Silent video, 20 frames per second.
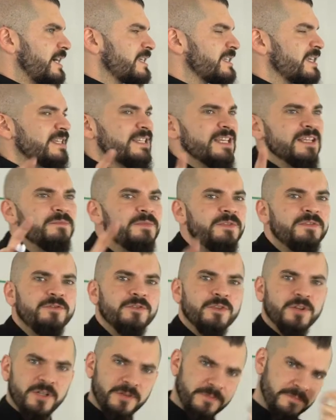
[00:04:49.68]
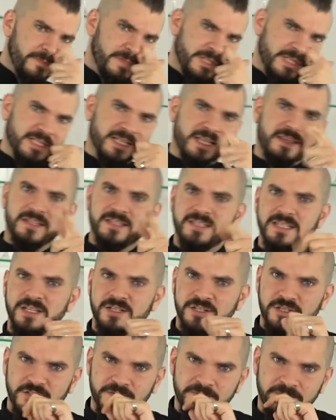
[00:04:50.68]
I said before in another
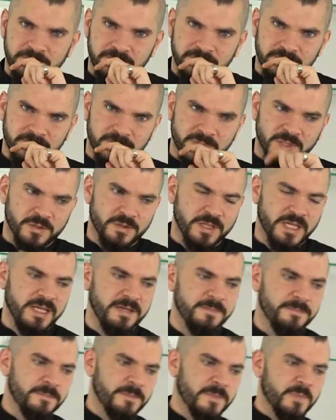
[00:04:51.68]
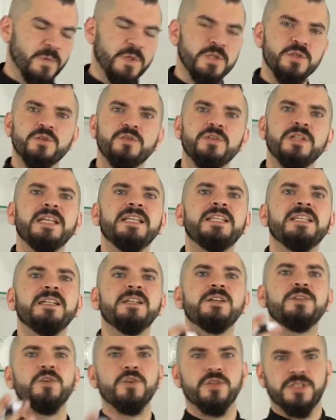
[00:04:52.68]
session, okay, when you're creating
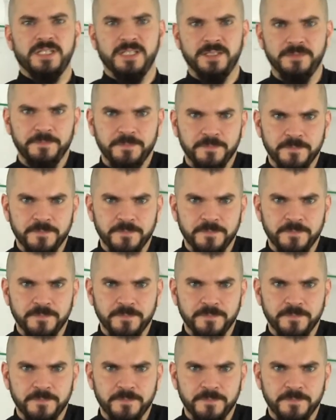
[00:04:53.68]
a cocktail,